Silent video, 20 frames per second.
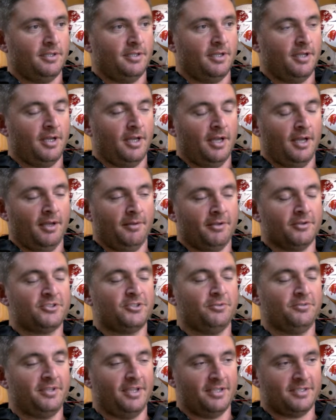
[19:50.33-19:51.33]
There's
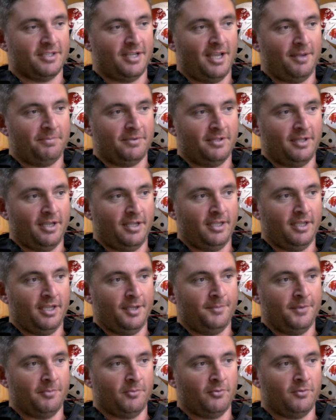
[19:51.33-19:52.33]
two things that happened in that
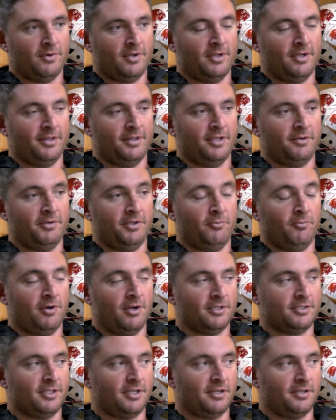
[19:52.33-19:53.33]
game. Number one, I think when you
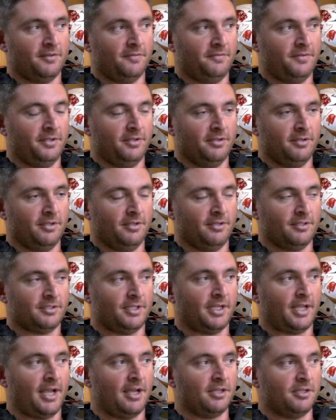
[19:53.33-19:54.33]
walked out on the field, it looked
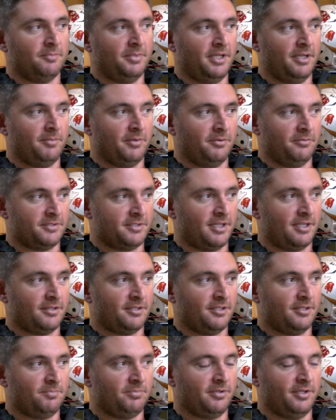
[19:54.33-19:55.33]
like Alabama was out
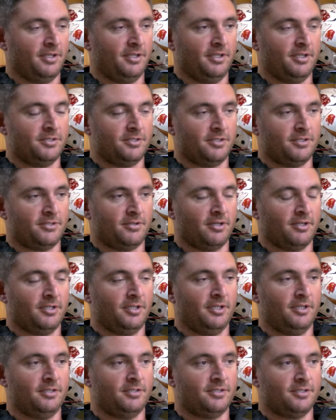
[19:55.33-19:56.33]
there playing against you. So our
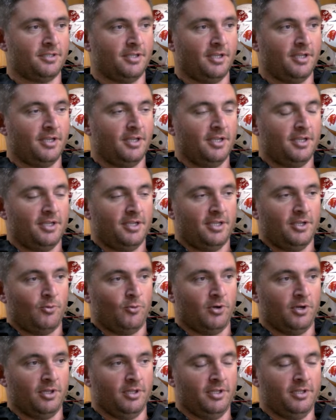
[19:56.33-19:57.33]
kids
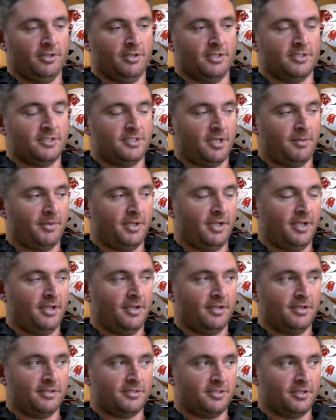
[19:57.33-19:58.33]
were a little
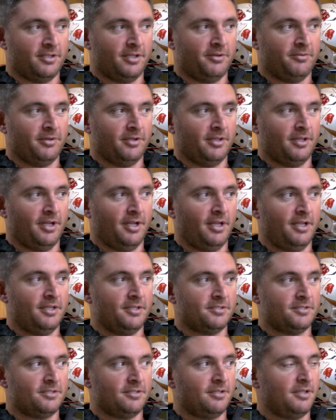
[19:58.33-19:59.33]
intimidated until they
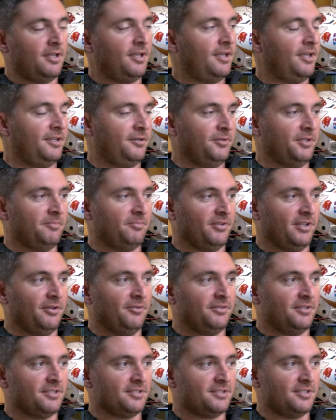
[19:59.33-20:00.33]
realized, hey, we can play
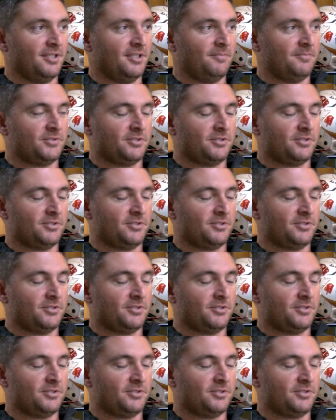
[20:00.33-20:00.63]
with this team.